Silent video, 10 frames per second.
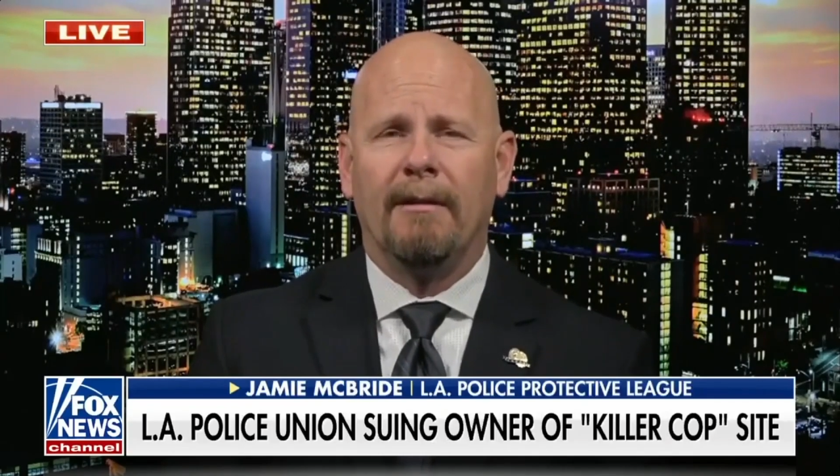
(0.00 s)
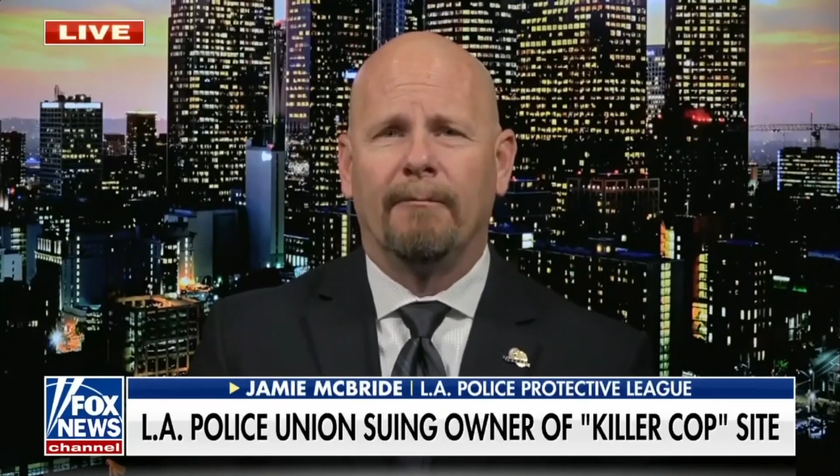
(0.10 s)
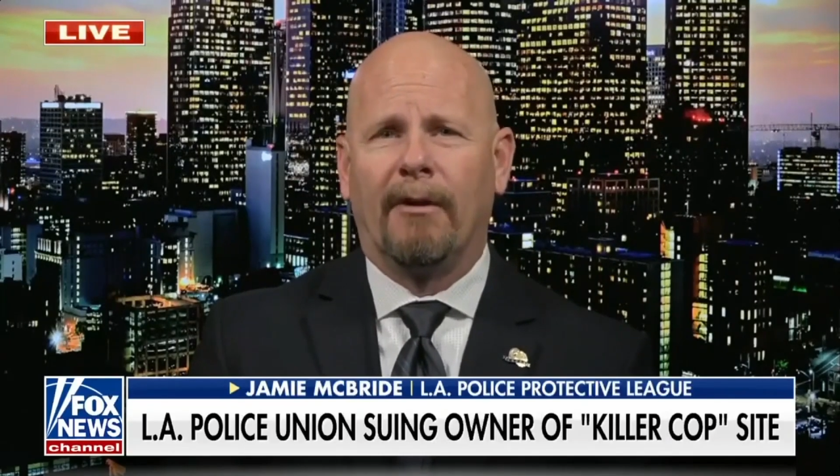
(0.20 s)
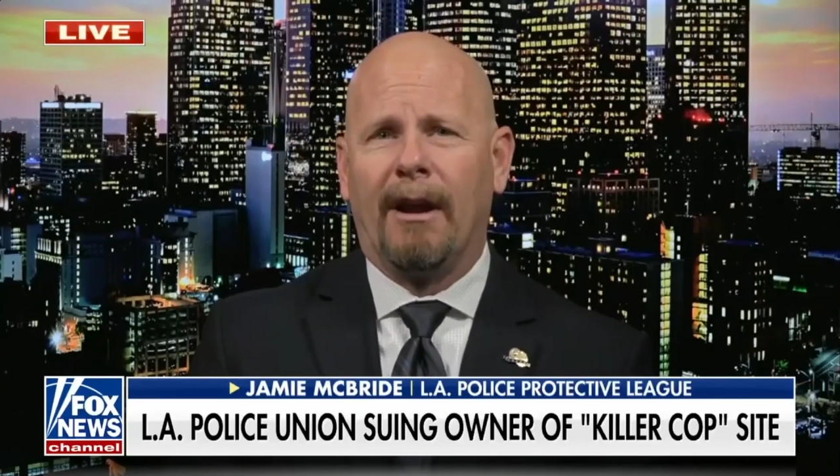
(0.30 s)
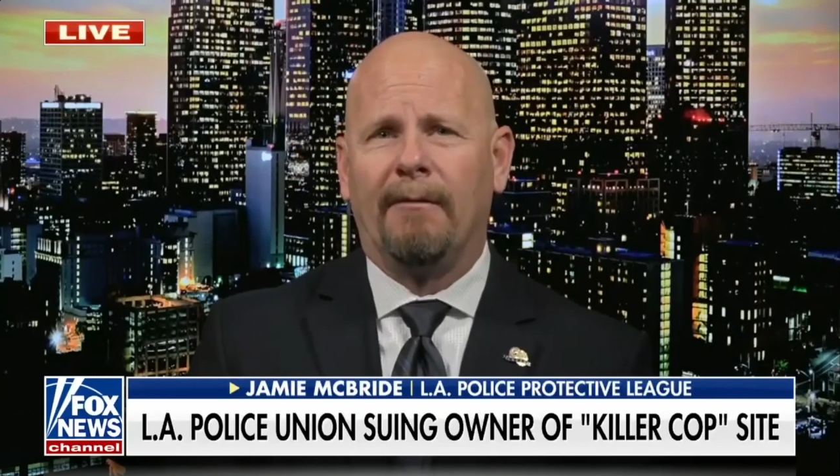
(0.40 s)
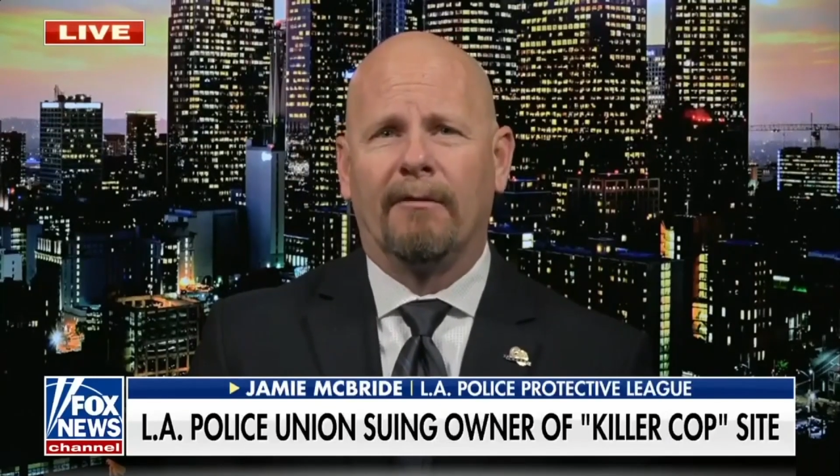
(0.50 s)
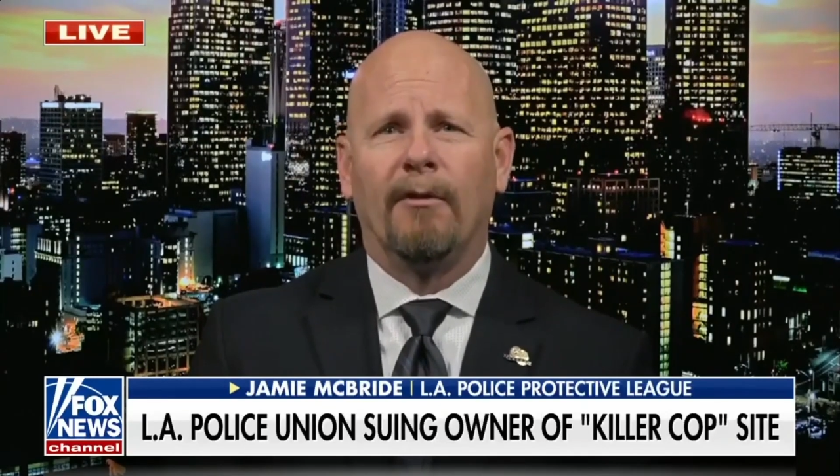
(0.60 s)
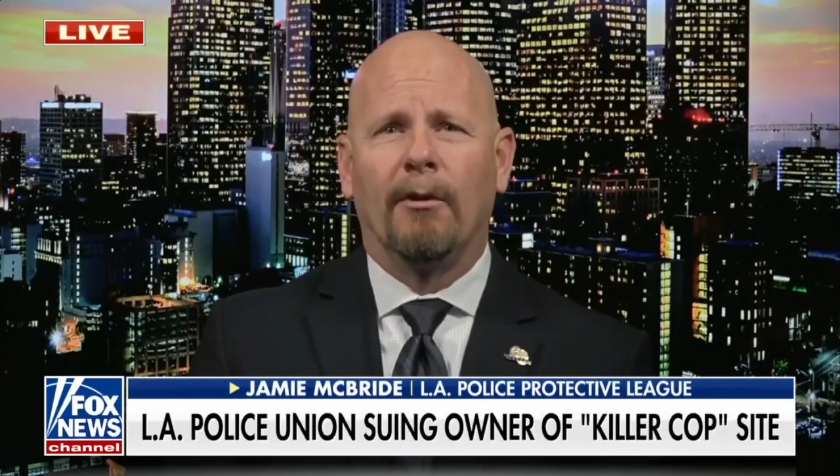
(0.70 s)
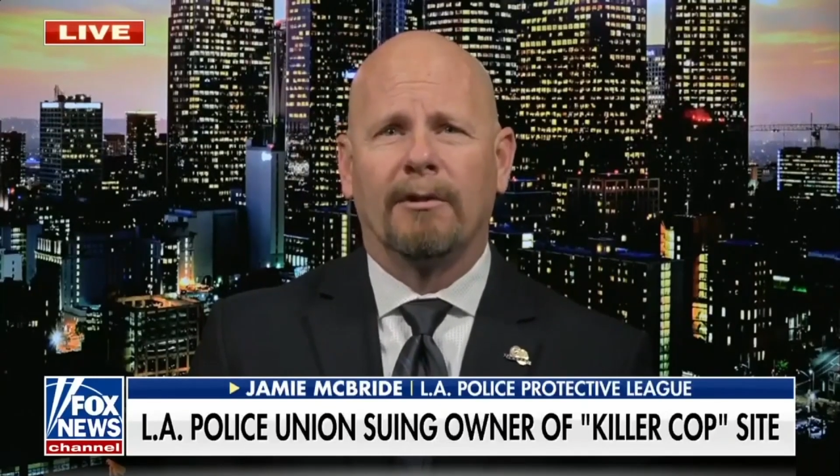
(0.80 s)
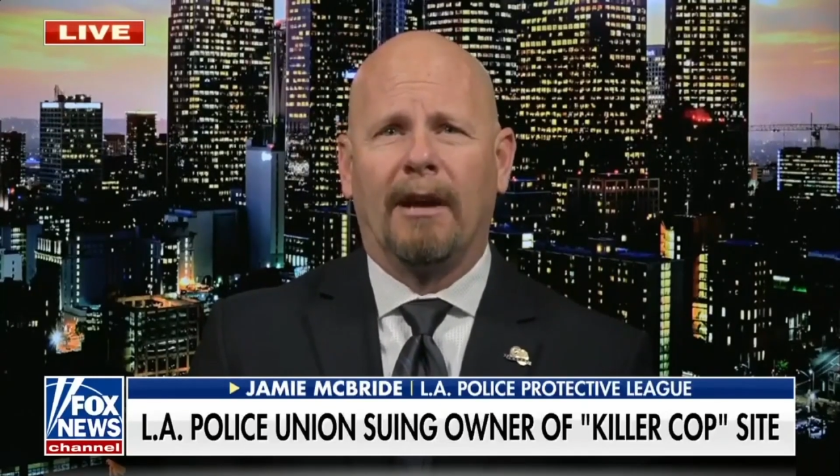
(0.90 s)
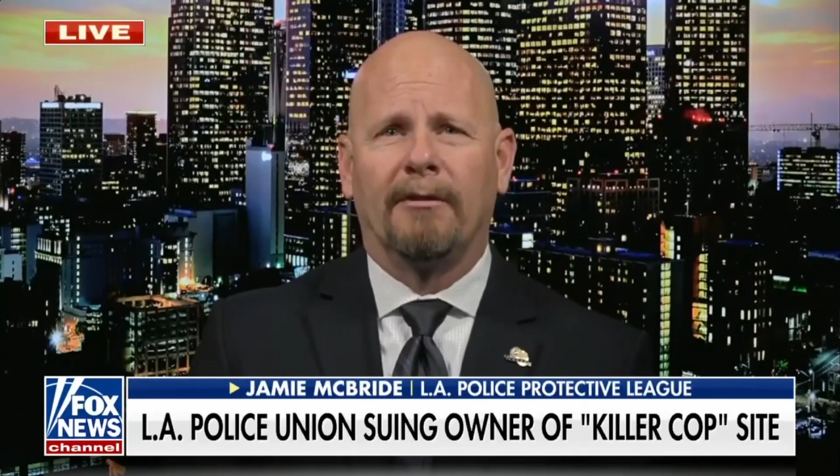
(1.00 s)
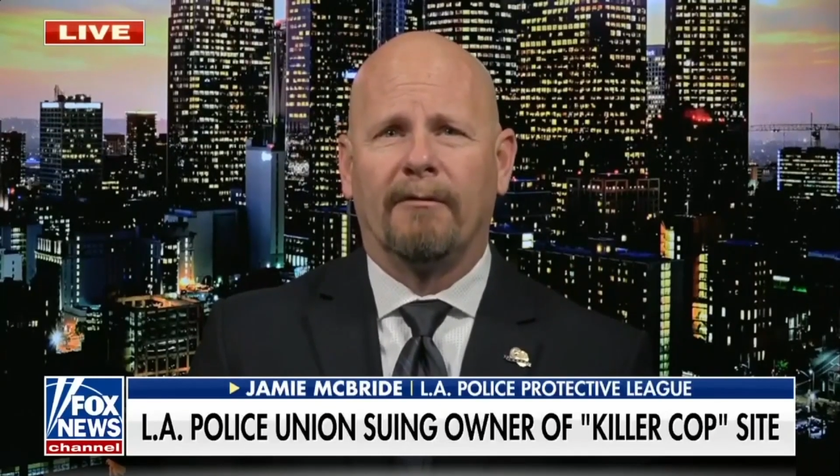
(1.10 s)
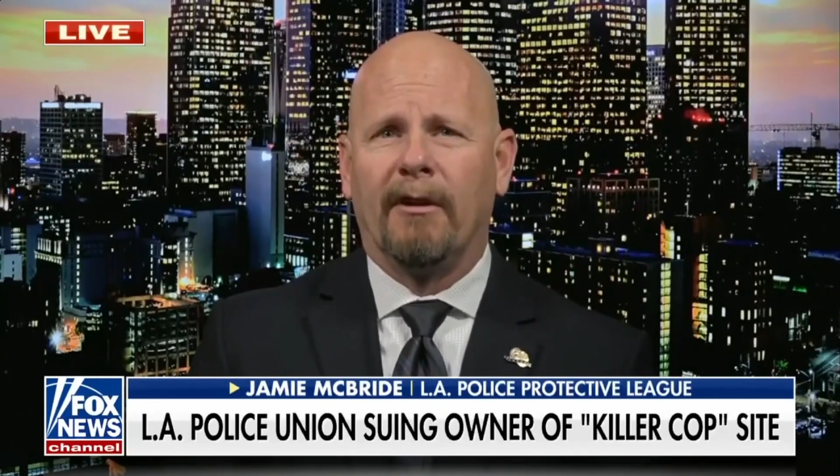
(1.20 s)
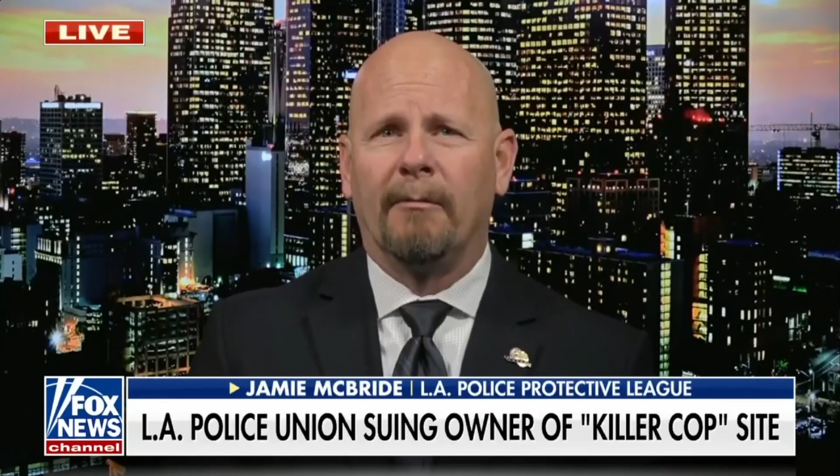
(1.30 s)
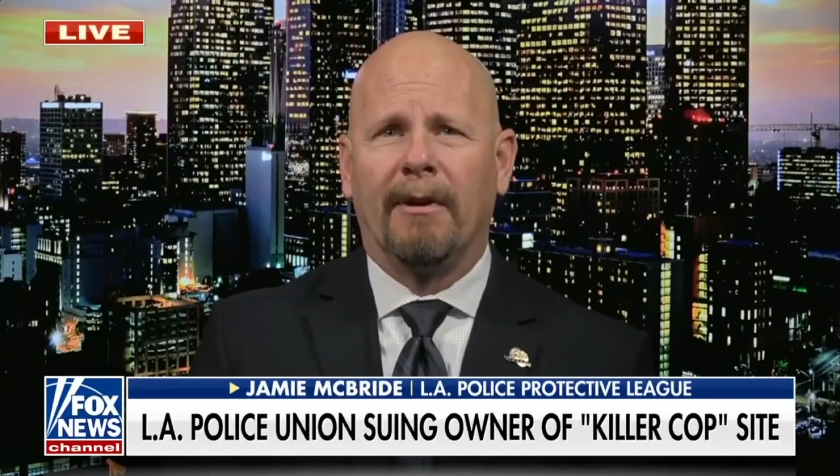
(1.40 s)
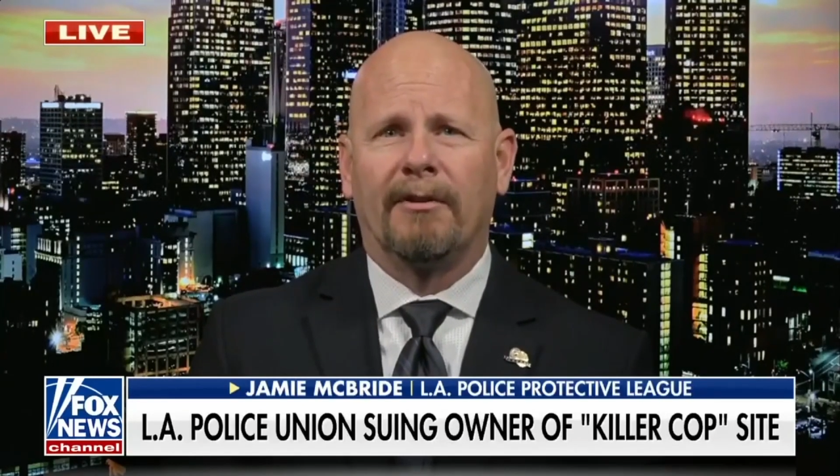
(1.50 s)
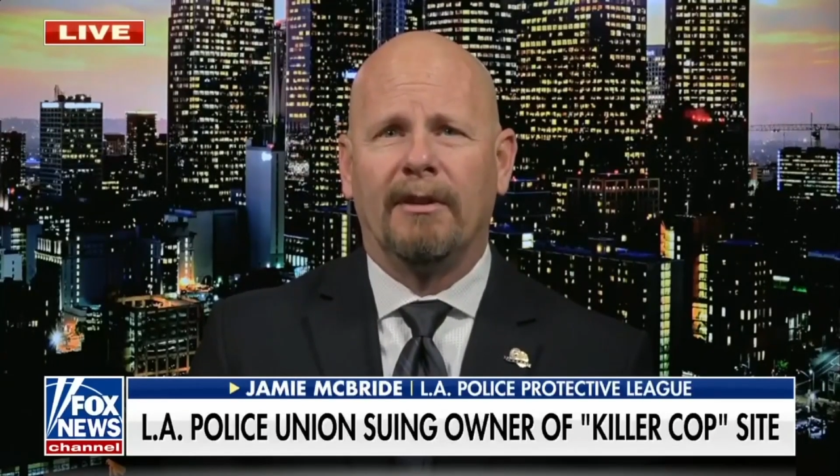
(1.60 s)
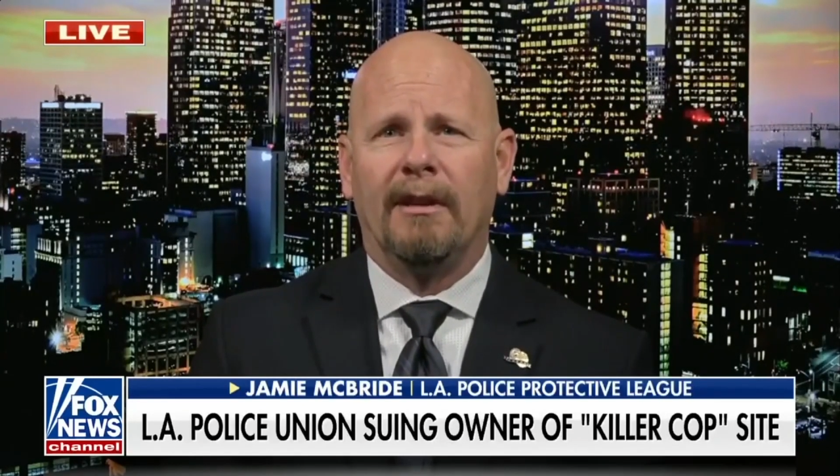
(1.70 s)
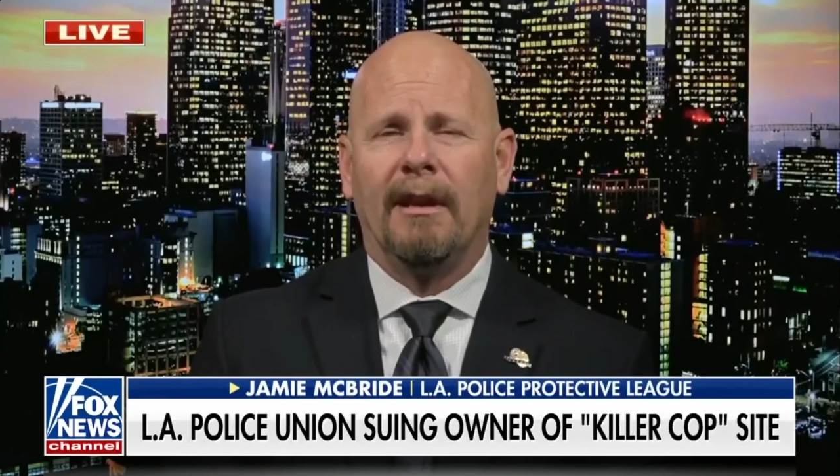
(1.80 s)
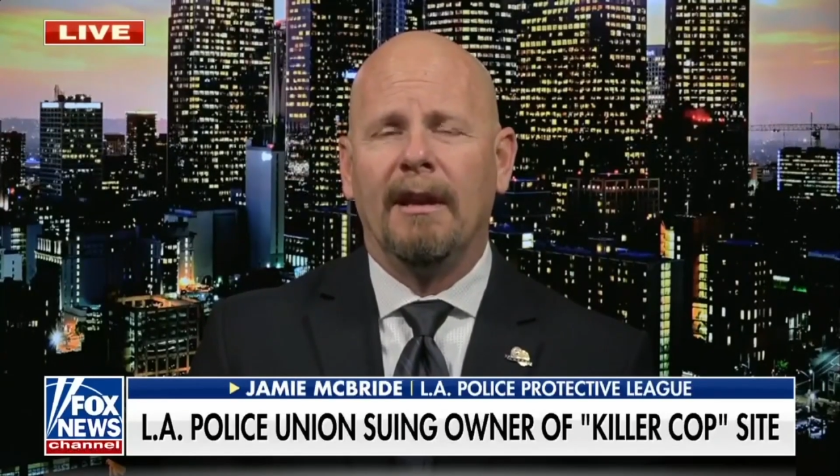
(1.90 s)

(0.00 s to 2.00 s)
for having their photos out there for everybody to see.